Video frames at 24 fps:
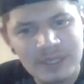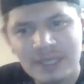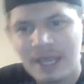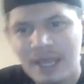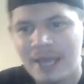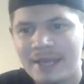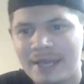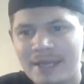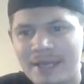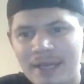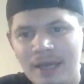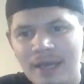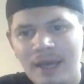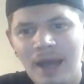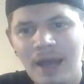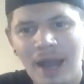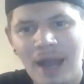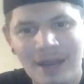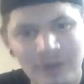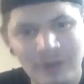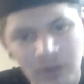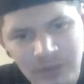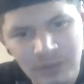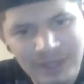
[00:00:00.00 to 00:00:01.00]
Like,
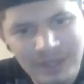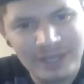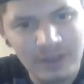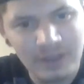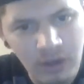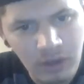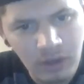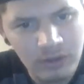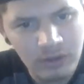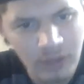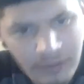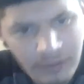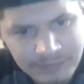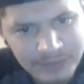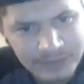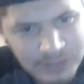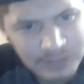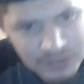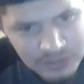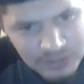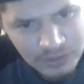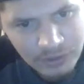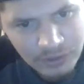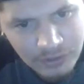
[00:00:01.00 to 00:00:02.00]
I know they called off the
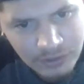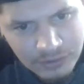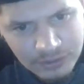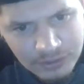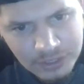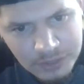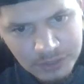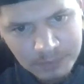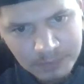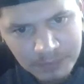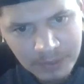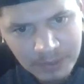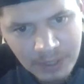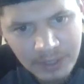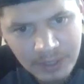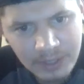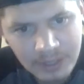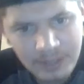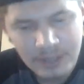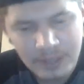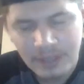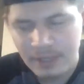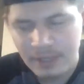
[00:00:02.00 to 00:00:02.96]
search, but